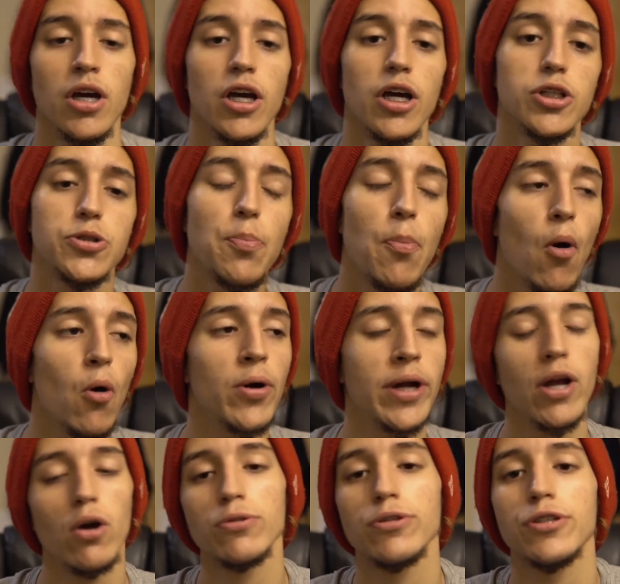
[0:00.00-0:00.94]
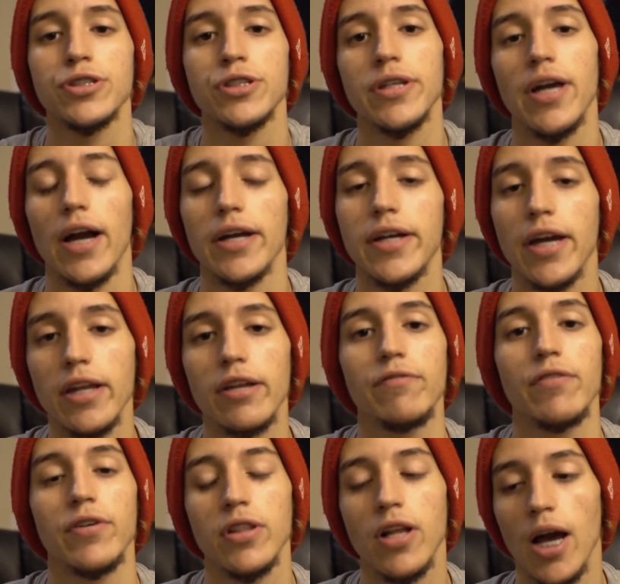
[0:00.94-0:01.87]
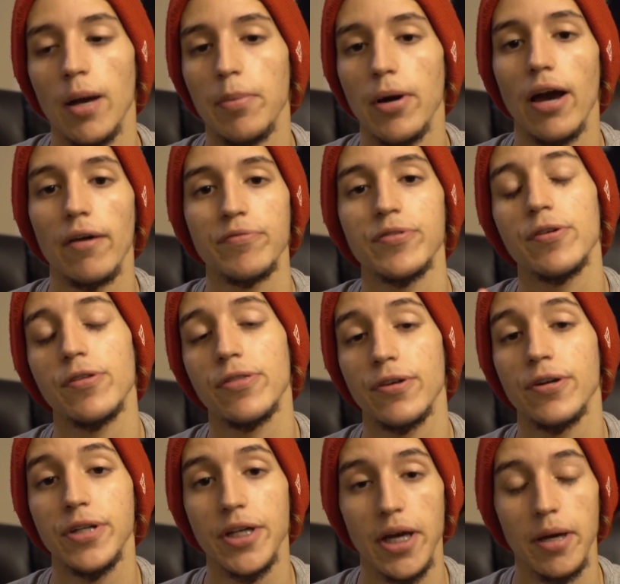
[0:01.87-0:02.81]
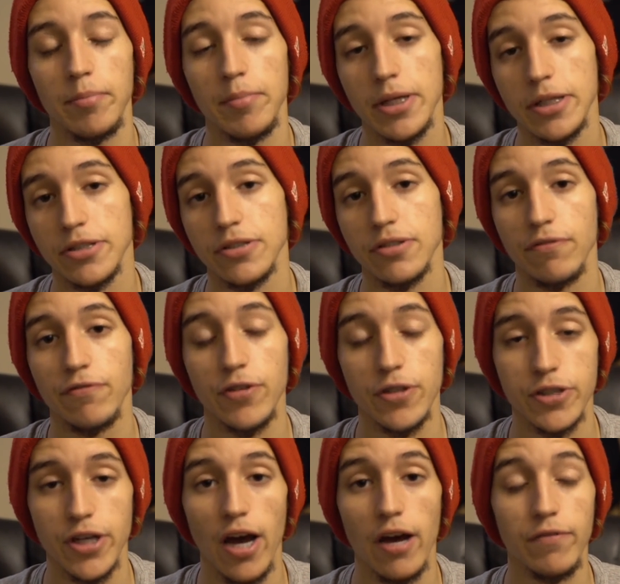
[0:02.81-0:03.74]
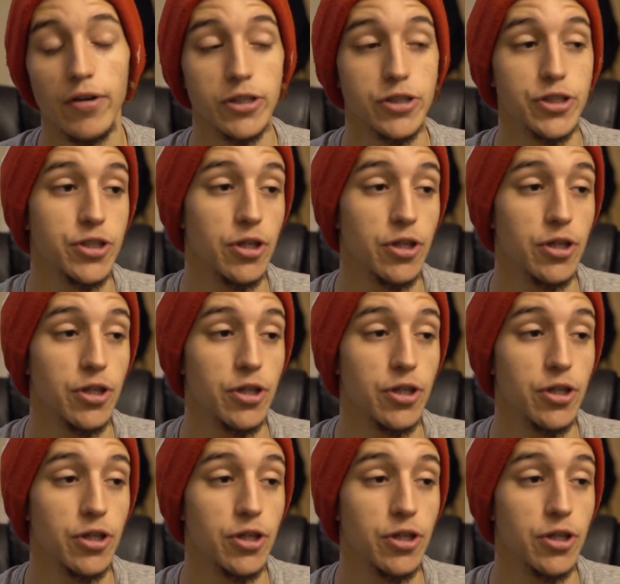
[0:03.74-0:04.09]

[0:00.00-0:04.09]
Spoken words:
It's boring. Honestly, I can't even lie, but after 38 minutes in the first half, I